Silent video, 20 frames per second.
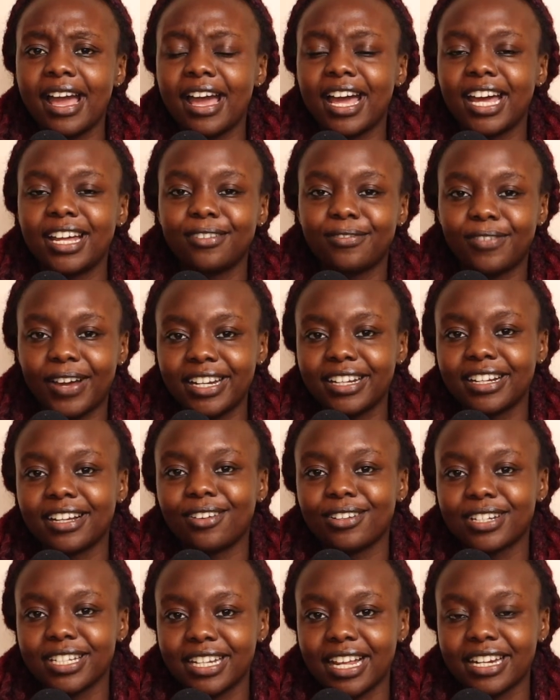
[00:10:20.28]
and finding
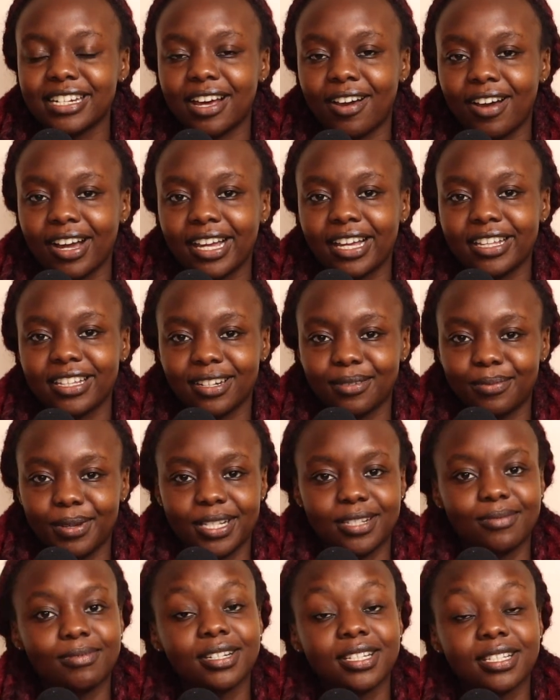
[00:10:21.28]
out that our Kenyan
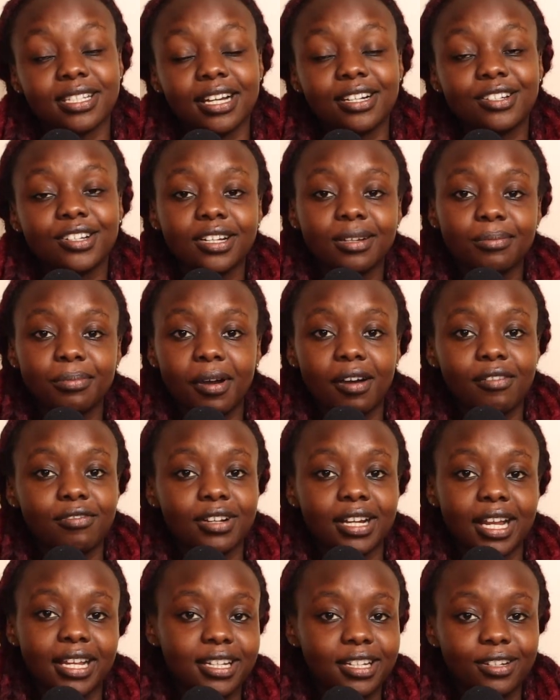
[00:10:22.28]
passport is actually
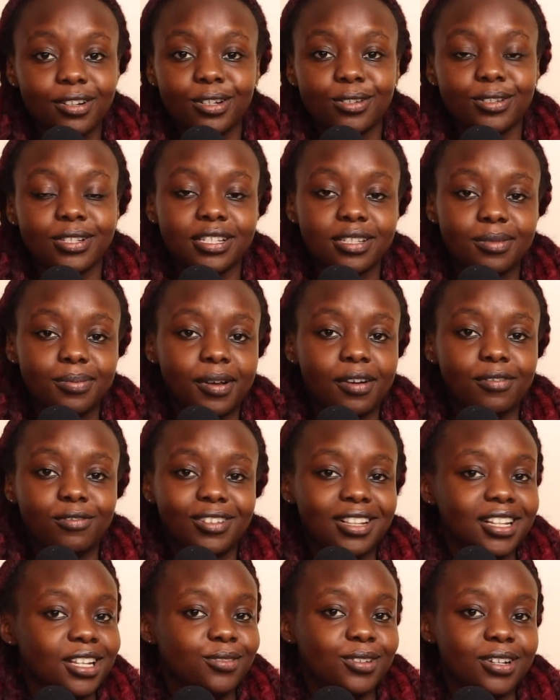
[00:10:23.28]
powerful. I didn't know it was this
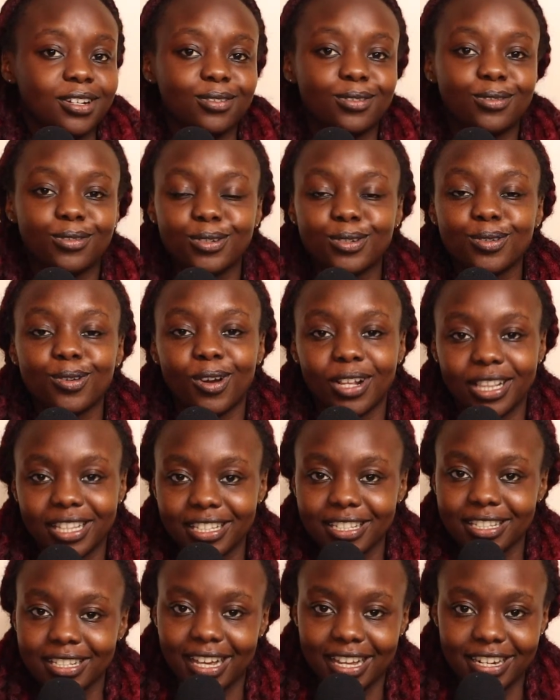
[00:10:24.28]
powerful that we could go to all
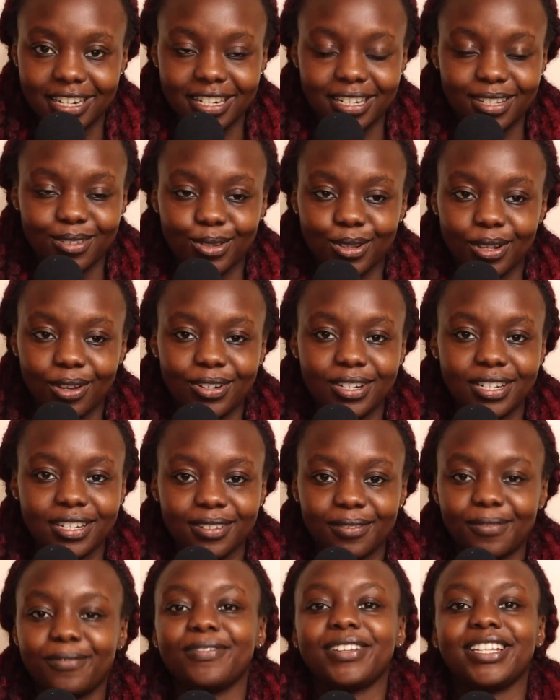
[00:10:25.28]
these countries without
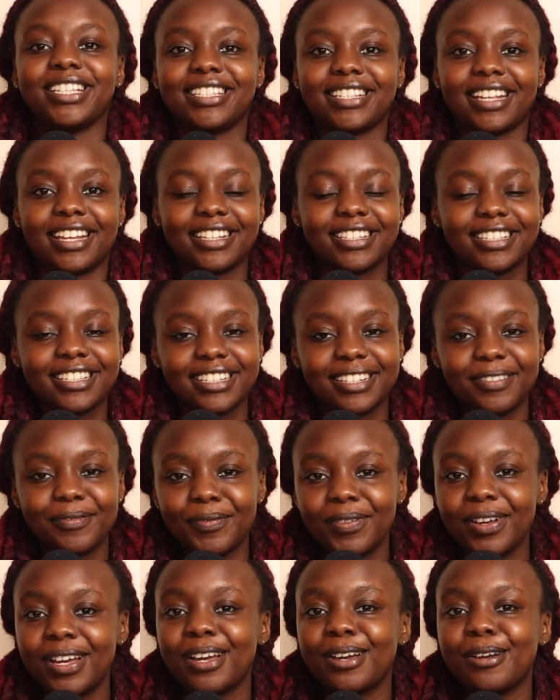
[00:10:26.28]
visas,
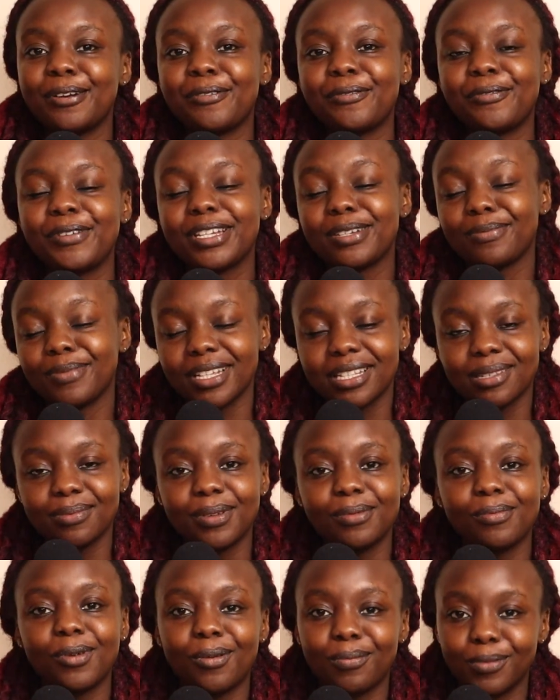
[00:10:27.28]
which makes
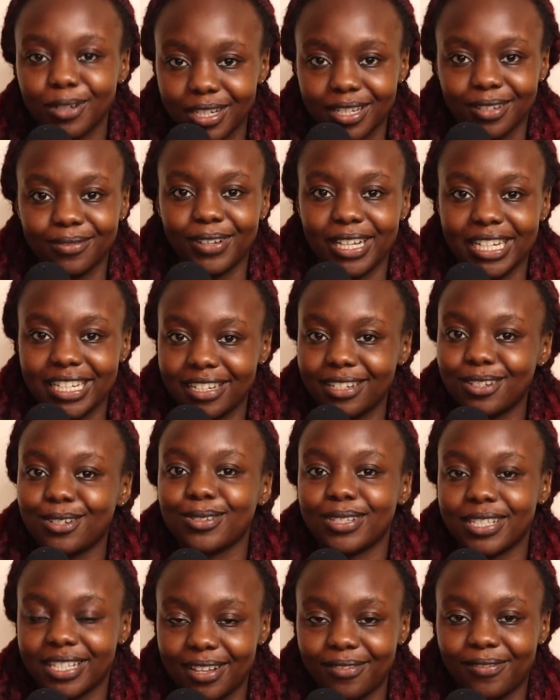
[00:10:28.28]
me more motivated to
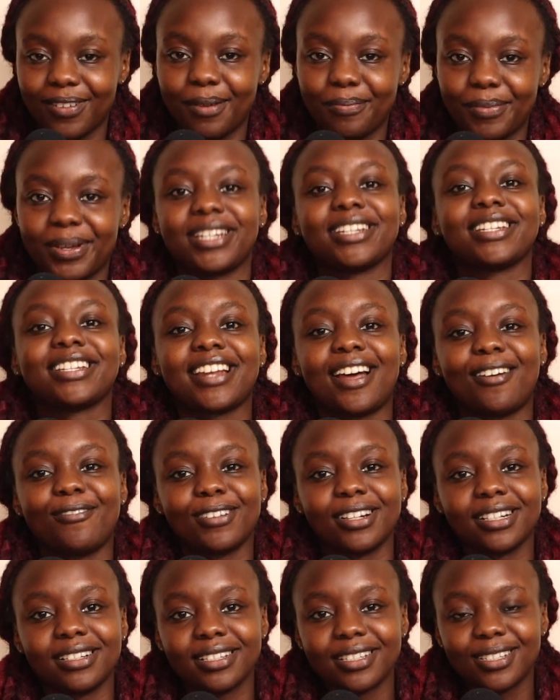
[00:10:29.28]
save up and
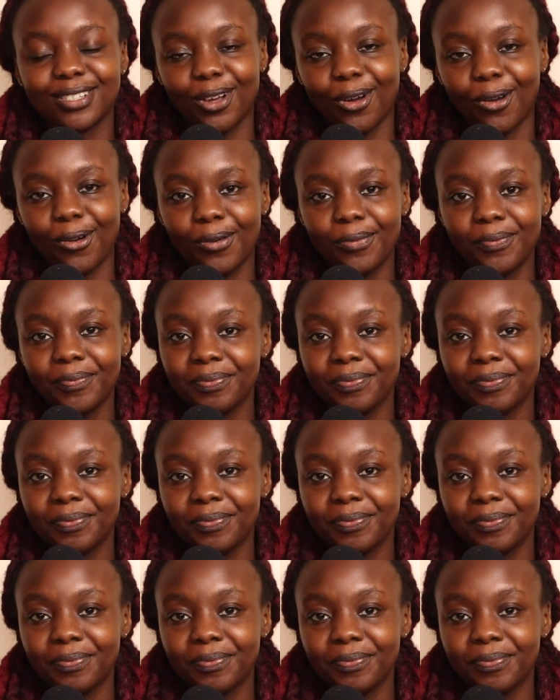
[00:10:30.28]
travel. So